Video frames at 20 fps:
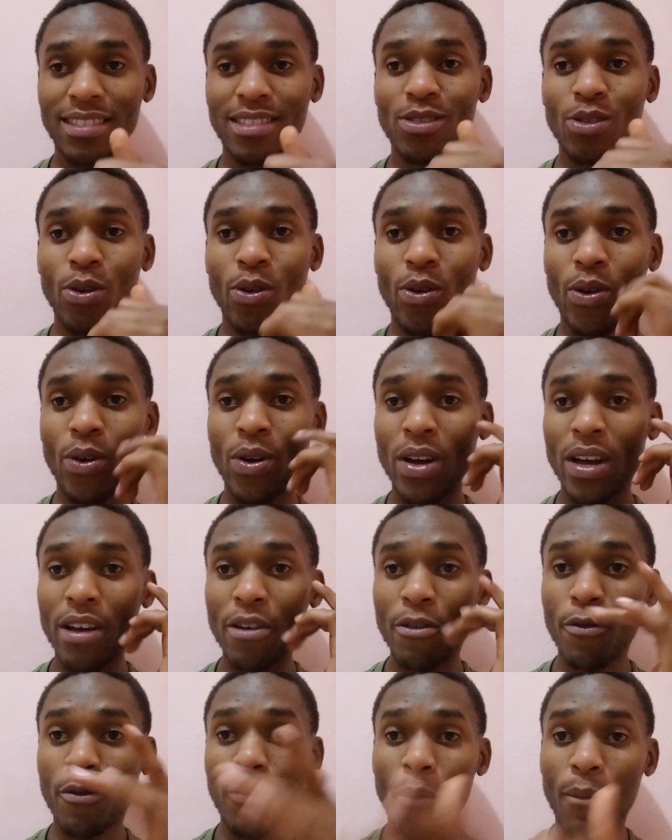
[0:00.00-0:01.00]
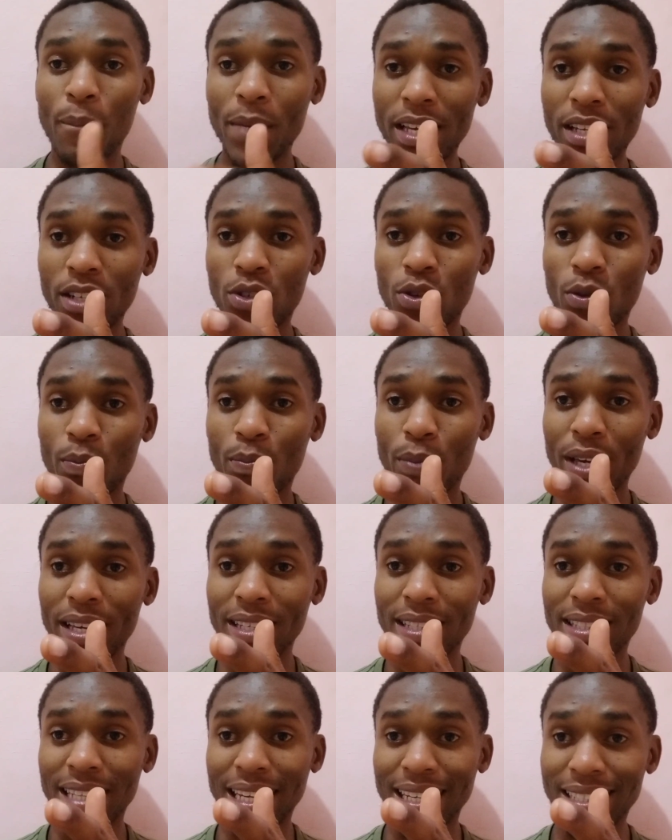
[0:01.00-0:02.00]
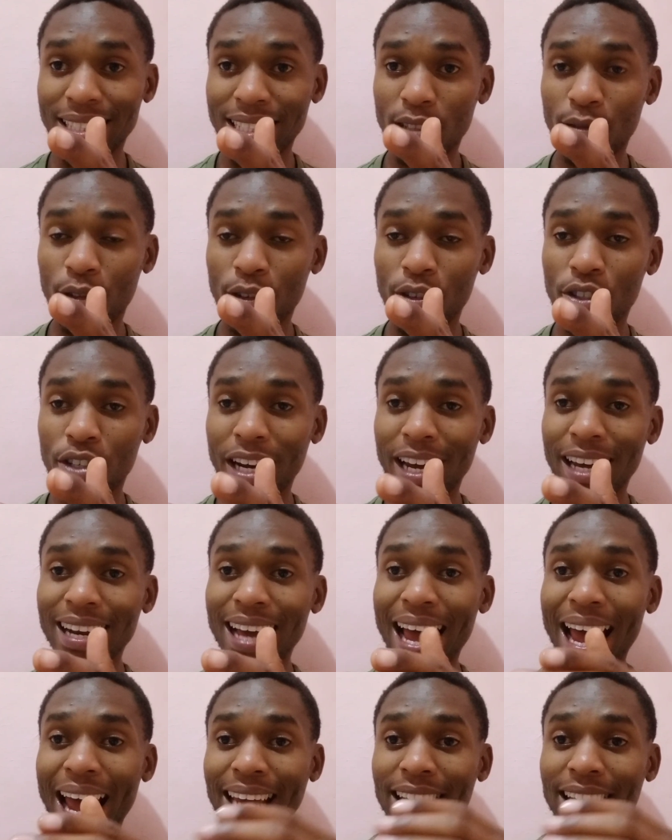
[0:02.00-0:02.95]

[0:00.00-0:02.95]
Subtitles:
So for me to be a successful trader,